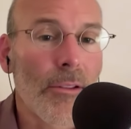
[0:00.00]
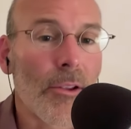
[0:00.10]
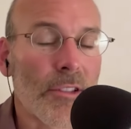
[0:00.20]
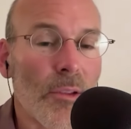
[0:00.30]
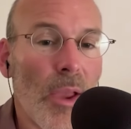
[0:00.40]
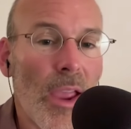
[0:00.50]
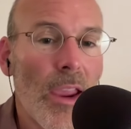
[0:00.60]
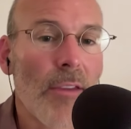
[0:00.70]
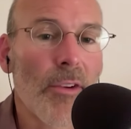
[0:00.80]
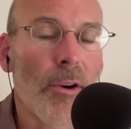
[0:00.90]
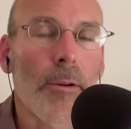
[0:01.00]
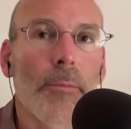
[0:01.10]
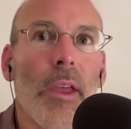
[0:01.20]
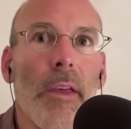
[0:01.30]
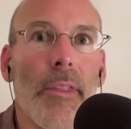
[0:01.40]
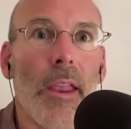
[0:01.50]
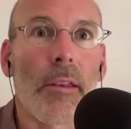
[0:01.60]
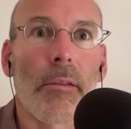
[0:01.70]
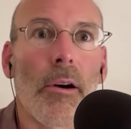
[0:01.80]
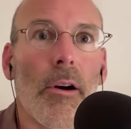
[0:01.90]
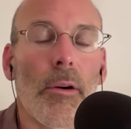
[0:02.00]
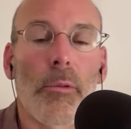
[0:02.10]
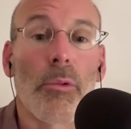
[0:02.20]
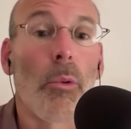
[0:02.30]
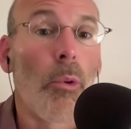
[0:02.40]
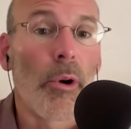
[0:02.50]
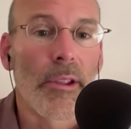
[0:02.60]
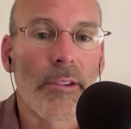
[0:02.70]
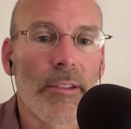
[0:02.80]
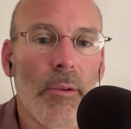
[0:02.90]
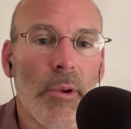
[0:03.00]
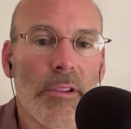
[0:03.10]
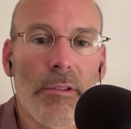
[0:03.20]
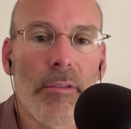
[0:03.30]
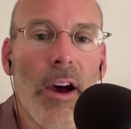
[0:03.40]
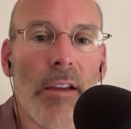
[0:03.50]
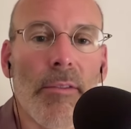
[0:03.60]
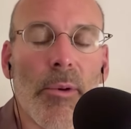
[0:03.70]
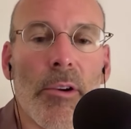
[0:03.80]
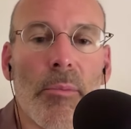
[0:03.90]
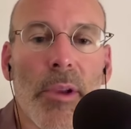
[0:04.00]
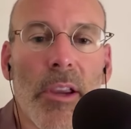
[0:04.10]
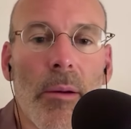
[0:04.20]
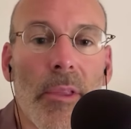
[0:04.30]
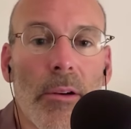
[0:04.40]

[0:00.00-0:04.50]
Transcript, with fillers: There's the behavior and then our reward is that we survive. We don't become their